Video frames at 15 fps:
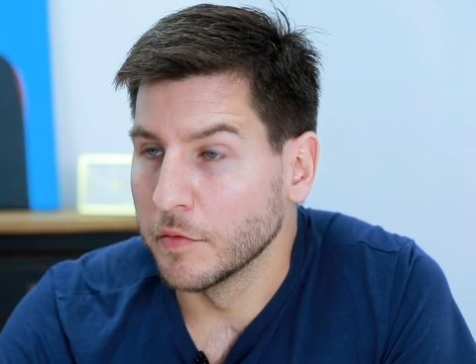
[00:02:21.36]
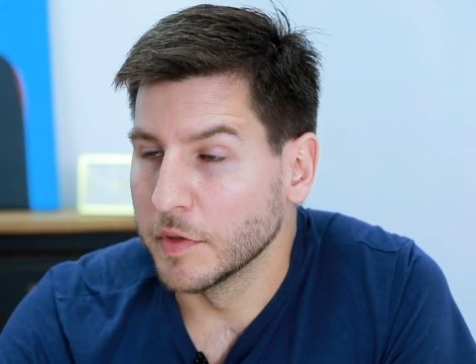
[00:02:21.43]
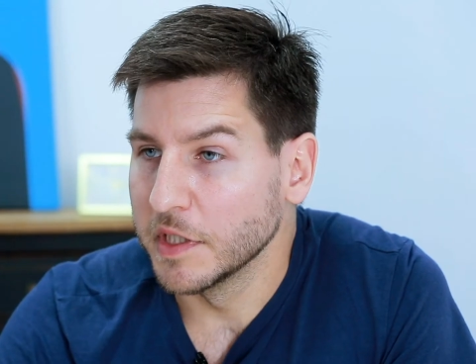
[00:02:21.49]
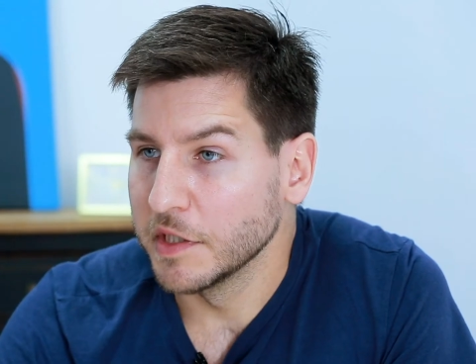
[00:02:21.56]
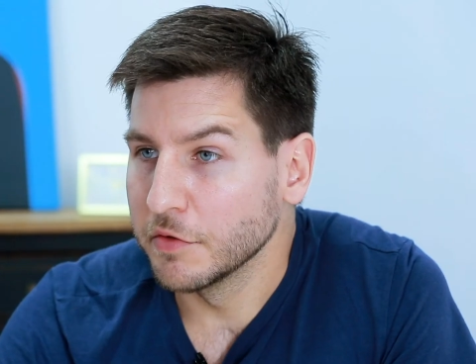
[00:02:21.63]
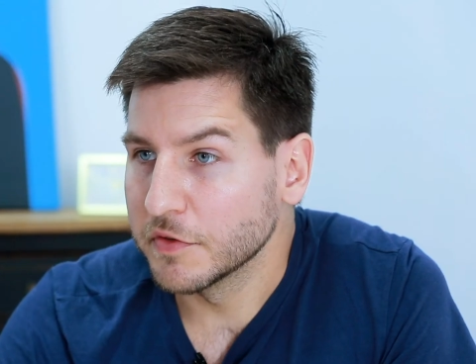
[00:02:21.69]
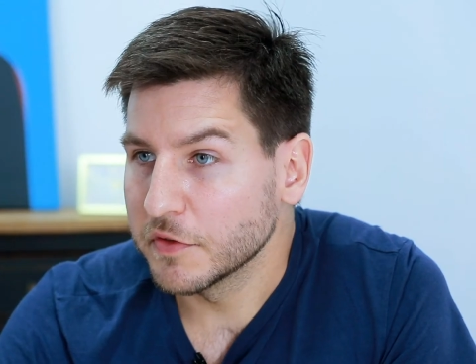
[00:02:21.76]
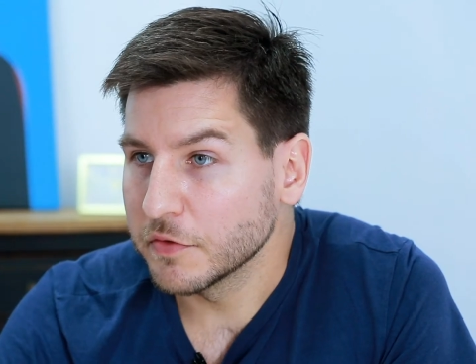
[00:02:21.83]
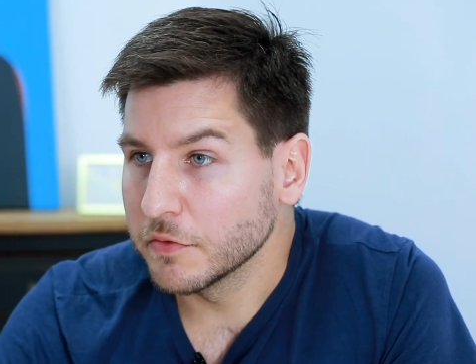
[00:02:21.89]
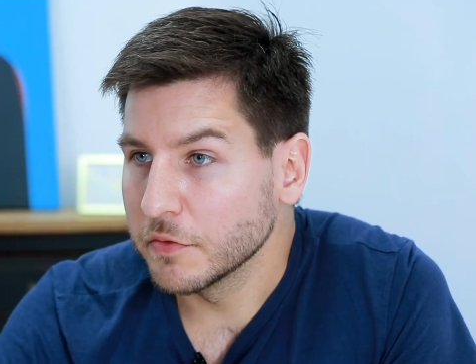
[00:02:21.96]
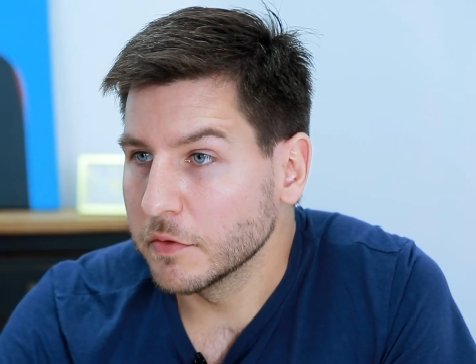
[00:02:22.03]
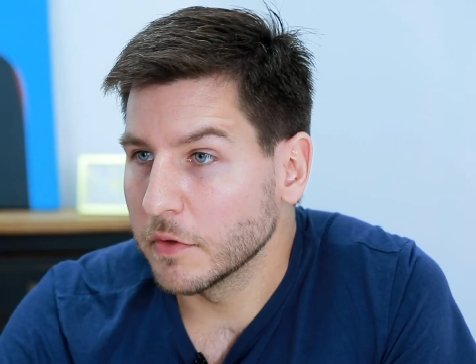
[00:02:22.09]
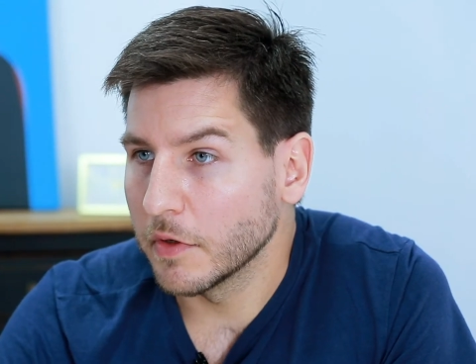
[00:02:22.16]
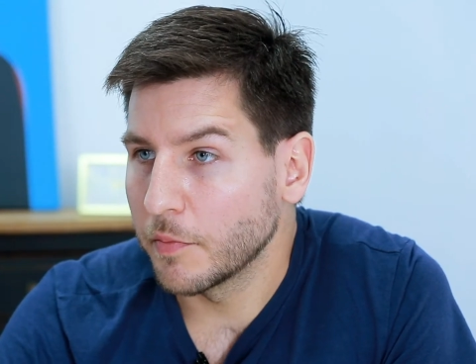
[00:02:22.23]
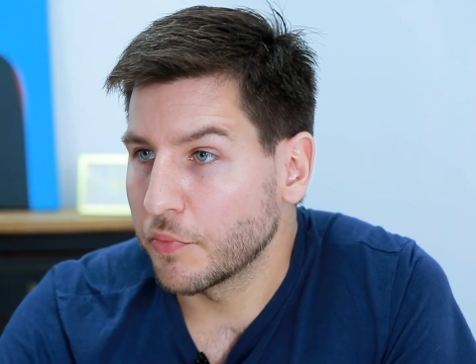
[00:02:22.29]
We used
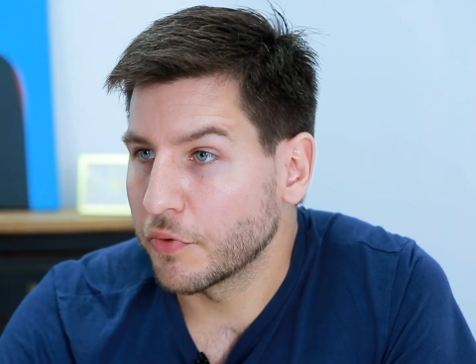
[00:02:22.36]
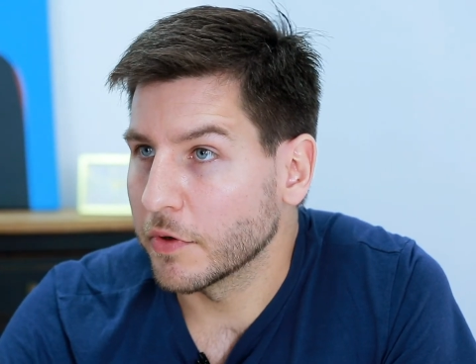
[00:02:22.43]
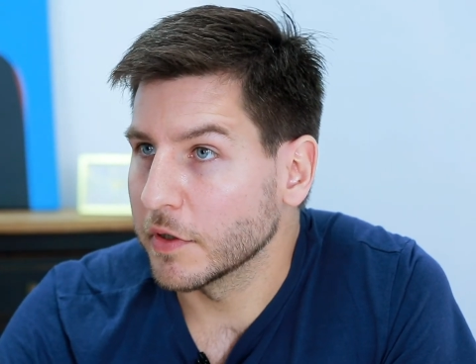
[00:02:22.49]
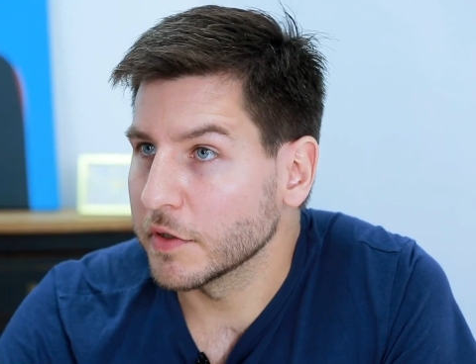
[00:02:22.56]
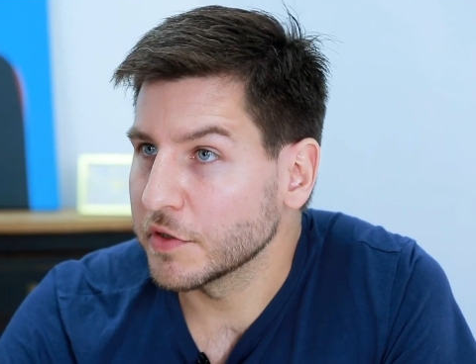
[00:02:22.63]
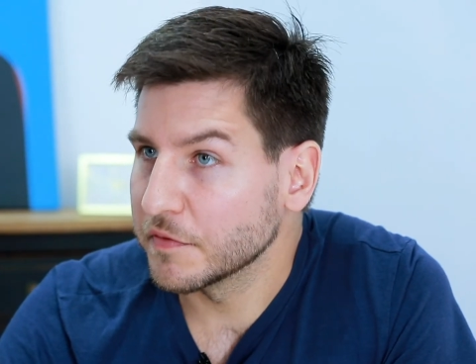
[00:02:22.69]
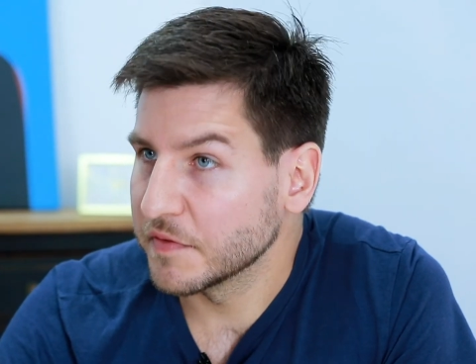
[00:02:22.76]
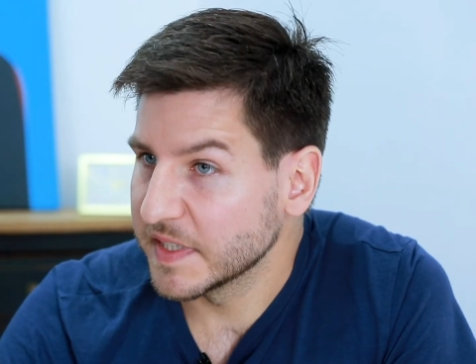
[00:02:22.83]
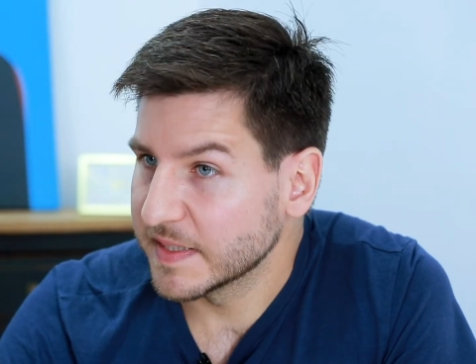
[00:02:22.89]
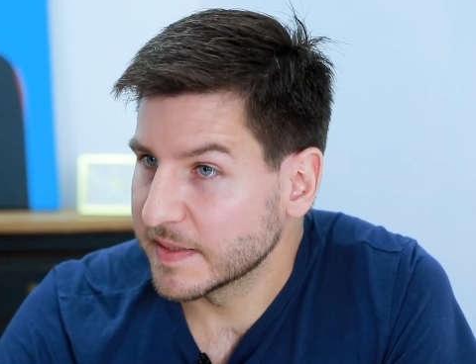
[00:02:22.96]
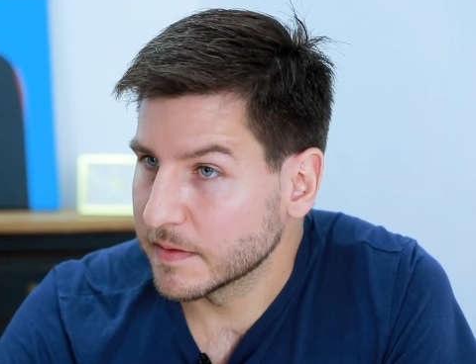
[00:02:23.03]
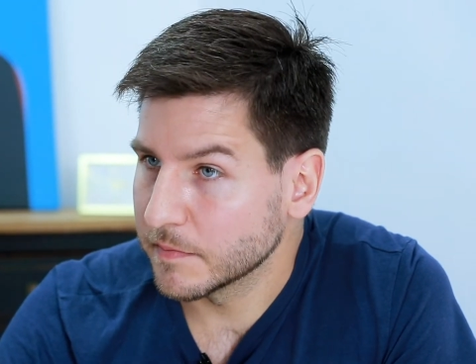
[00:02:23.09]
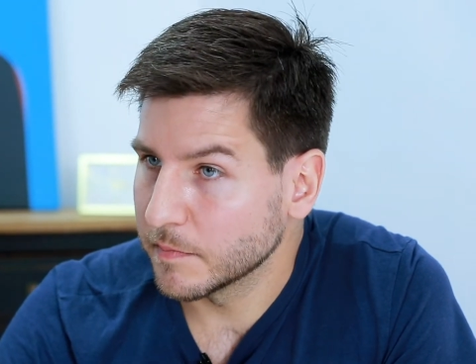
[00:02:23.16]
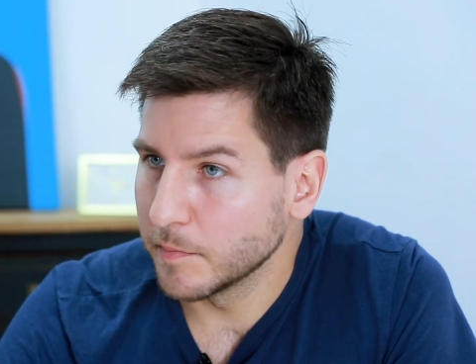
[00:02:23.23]
to approach these